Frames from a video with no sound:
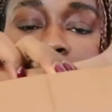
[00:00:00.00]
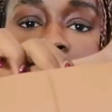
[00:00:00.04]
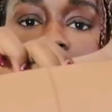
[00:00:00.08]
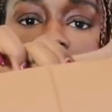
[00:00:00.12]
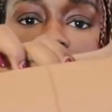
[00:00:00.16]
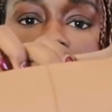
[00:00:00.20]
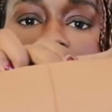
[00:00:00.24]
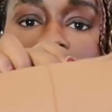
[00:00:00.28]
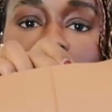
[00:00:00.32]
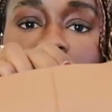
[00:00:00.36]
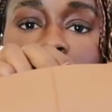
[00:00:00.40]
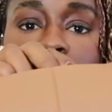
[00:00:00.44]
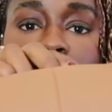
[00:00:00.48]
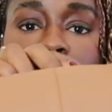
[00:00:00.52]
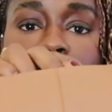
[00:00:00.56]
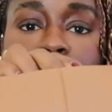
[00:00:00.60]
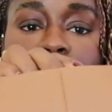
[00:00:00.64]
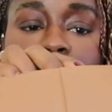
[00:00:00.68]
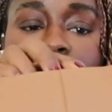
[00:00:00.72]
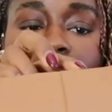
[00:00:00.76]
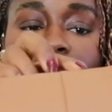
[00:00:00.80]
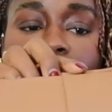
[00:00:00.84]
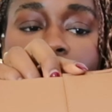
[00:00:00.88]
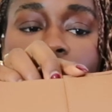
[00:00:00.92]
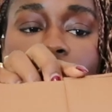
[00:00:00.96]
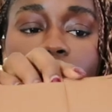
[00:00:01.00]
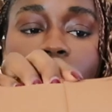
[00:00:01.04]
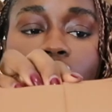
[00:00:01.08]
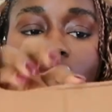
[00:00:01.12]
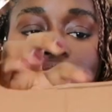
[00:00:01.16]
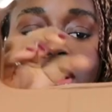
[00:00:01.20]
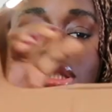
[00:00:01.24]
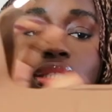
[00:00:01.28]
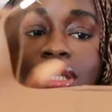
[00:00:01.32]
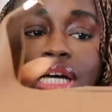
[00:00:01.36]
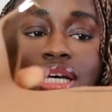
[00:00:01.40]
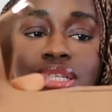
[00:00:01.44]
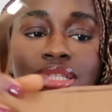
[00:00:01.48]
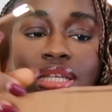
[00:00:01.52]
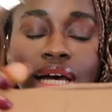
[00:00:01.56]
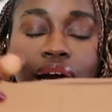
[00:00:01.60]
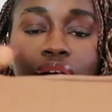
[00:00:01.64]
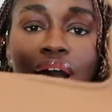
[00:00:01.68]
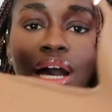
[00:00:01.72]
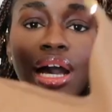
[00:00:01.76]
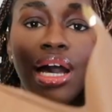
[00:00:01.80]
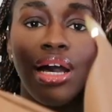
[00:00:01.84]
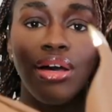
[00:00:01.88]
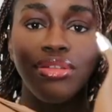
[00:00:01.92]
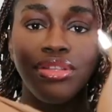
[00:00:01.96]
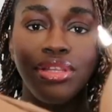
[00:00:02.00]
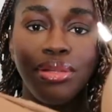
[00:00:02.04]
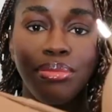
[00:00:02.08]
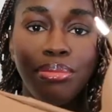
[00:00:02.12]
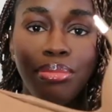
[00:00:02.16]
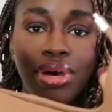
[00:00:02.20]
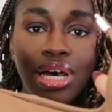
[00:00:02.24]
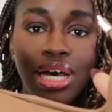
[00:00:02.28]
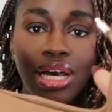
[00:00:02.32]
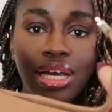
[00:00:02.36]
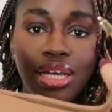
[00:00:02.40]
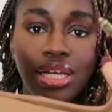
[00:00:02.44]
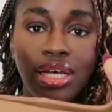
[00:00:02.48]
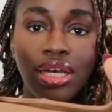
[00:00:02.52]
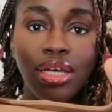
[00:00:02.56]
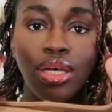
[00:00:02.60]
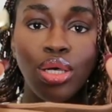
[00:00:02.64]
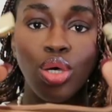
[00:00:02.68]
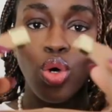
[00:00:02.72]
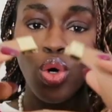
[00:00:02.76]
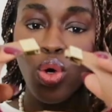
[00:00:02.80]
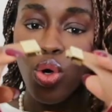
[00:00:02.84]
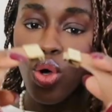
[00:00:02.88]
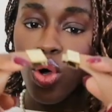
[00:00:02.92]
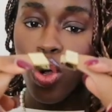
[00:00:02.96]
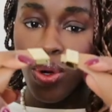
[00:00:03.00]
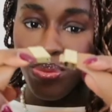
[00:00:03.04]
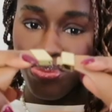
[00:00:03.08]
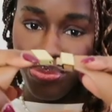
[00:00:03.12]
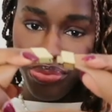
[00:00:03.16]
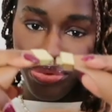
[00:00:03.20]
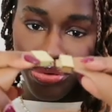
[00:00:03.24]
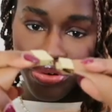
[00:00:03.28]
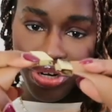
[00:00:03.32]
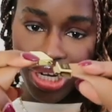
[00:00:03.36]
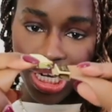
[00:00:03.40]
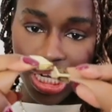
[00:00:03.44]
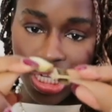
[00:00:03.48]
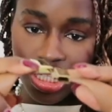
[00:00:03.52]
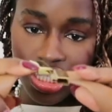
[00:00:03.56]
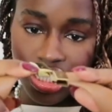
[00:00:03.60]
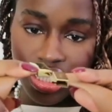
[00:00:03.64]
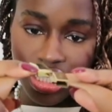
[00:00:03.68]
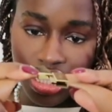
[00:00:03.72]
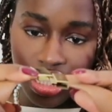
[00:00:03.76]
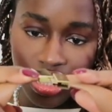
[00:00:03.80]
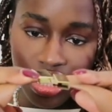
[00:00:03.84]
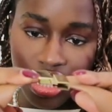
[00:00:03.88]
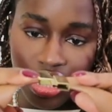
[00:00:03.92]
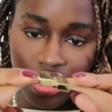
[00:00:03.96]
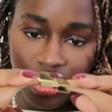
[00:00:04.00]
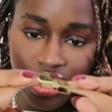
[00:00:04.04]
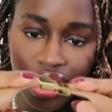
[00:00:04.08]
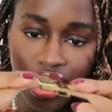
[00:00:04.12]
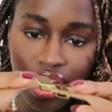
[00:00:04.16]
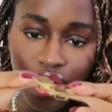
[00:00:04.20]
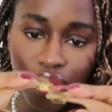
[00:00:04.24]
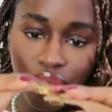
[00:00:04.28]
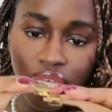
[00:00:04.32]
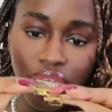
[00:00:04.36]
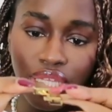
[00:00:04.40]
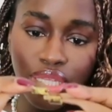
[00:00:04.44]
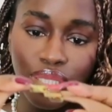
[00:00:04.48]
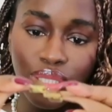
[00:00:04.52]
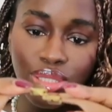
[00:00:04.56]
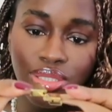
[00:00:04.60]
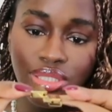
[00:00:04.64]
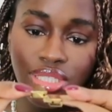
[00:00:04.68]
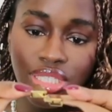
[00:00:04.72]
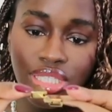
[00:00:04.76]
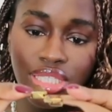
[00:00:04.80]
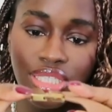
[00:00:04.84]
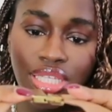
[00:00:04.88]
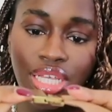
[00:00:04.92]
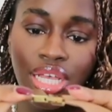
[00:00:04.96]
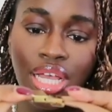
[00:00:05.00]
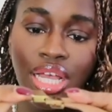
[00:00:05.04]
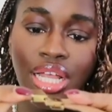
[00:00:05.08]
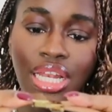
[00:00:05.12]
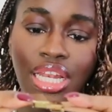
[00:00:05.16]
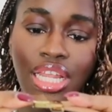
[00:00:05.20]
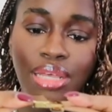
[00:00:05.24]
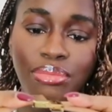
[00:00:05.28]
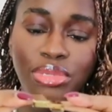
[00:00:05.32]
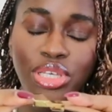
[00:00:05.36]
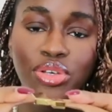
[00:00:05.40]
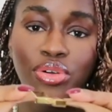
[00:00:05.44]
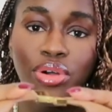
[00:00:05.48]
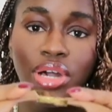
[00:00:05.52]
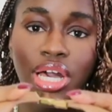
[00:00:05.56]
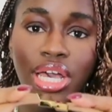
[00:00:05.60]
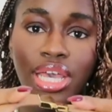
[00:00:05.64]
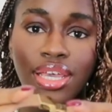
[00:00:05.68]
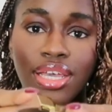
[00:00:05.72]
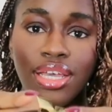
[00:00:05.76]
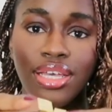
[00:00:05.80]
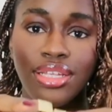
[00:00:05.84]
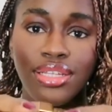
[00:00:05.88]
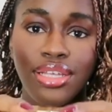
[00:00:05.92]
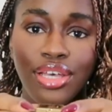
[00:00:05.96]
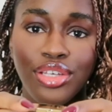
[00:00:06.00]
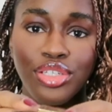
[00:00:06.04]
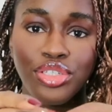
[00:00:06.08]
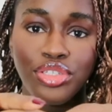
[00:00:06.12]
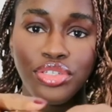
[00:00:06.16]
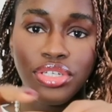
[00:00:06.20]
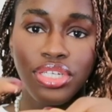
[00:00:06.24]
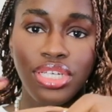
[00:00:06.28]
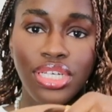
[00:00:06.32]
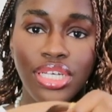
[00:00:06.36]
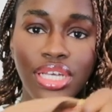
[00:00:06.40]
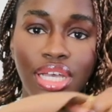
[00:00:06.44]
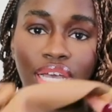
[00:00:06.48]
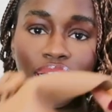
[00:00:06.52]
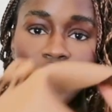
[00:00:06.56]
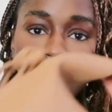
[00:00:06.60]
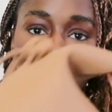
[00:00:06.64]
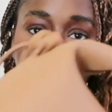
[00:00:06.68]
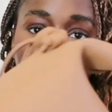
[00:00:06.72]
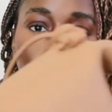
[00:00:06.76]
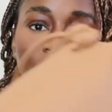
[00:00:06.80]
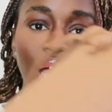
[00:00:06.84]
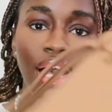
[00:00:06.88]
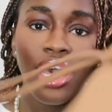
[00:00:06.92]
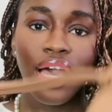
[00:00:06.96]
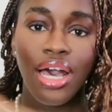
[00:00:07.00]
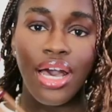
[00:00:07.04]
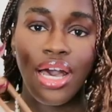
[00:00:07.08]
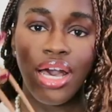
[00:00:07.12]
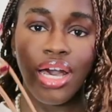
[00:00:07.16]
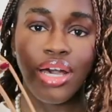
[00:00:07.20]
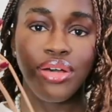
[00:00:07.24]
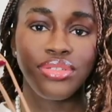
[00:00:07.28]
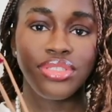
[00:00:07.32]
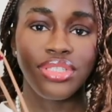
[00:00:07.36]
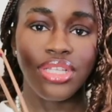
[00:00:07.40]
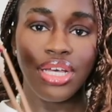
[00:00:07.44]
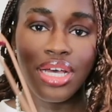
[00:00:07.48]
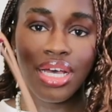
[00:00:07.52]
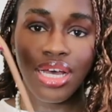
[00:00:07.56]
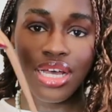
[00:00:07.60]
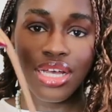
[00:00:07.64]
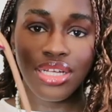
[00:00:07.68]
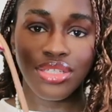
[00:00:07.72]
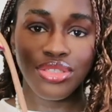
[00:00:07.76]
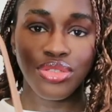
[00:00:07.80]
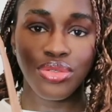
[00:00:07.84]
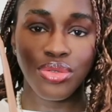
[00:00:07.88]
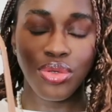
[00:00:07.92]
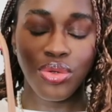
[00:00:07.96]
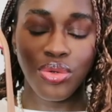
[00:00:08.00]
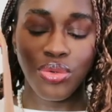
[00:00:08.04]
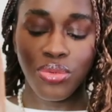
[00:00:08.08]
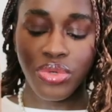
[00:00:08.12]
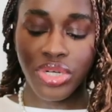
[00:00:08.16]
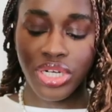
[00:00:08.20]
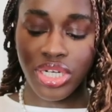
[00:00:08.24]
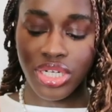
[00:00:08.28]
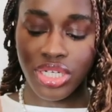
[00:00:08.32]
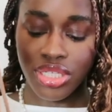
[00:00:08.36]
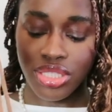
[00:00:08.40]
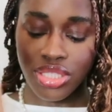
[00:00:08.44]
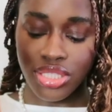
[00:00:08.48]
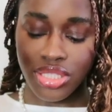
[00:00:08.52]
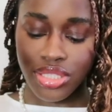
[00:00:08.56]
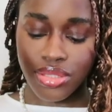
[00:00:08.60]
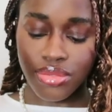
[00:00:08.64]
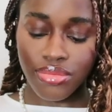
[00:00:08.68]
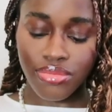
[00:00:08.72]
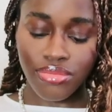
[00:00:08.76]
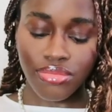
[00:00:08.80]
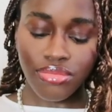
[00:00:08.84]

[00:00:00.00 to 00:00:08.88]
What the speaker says: so that's how the bag operates and that's how it looks. Let me go ahead and show you guys how the handle works.